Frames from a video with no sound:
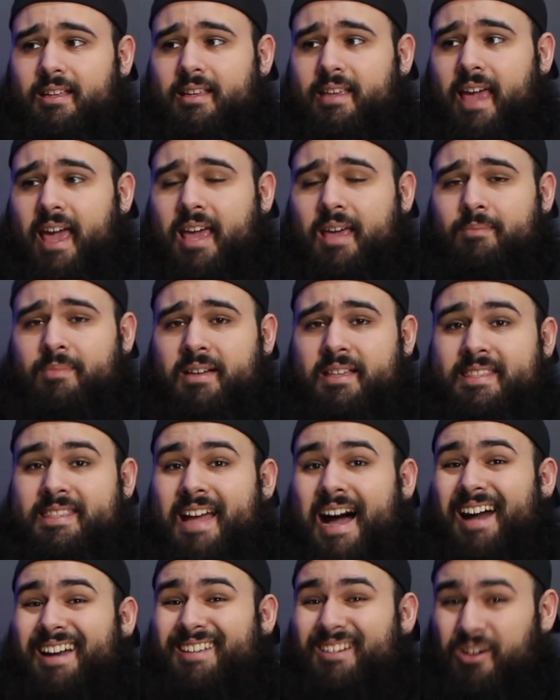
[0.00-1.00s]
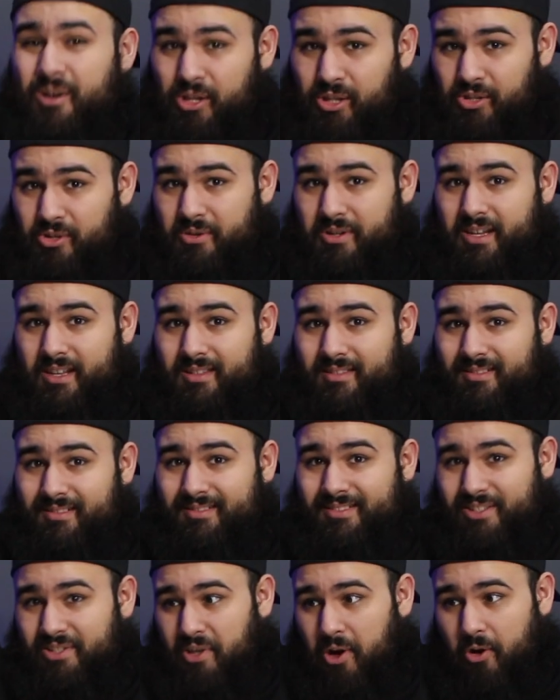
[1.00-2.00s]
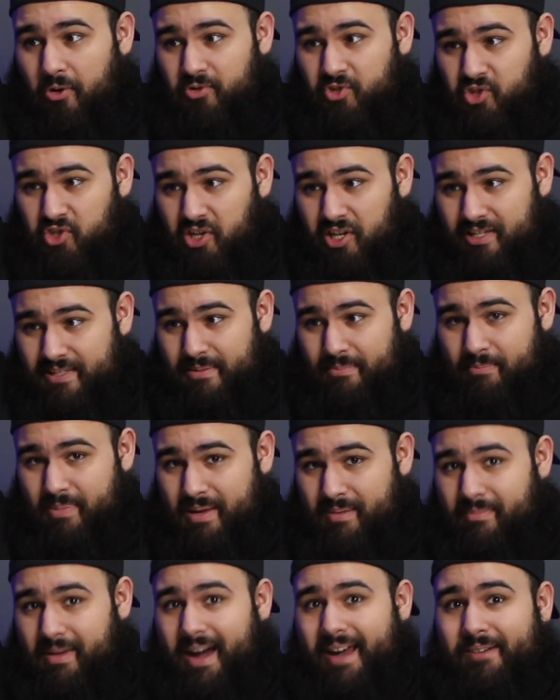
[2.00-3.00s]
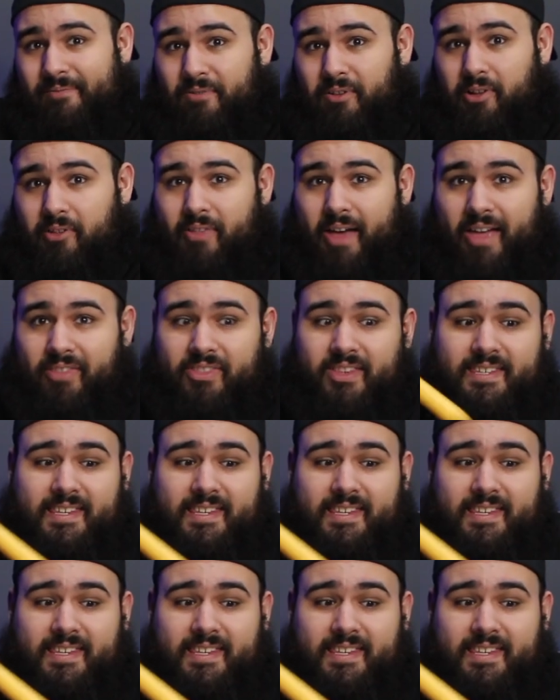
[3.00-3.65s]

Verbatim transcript: Game not included, so just be mindful of that.